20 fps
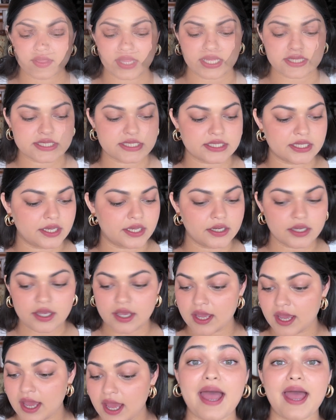That's it.
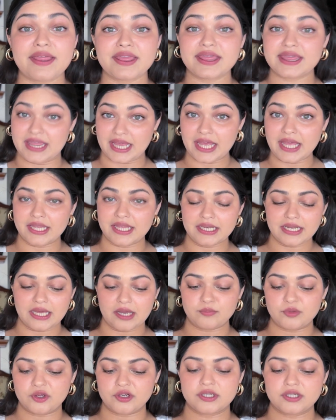And then
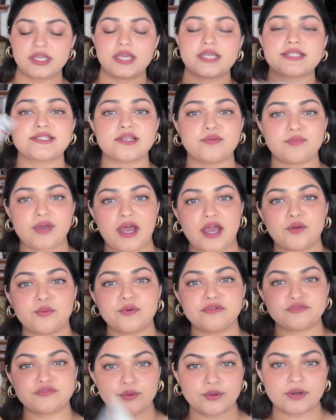I'm gonna take some
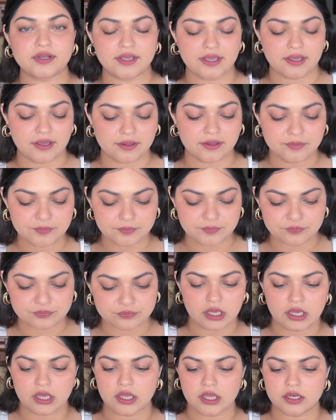Aquaphor again
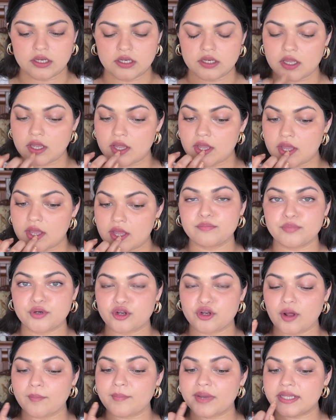and put
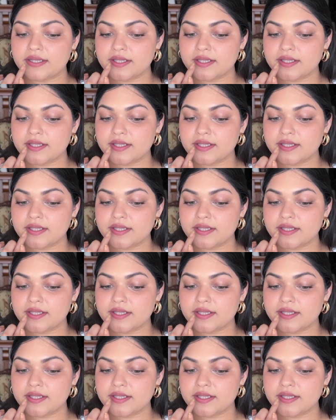it on my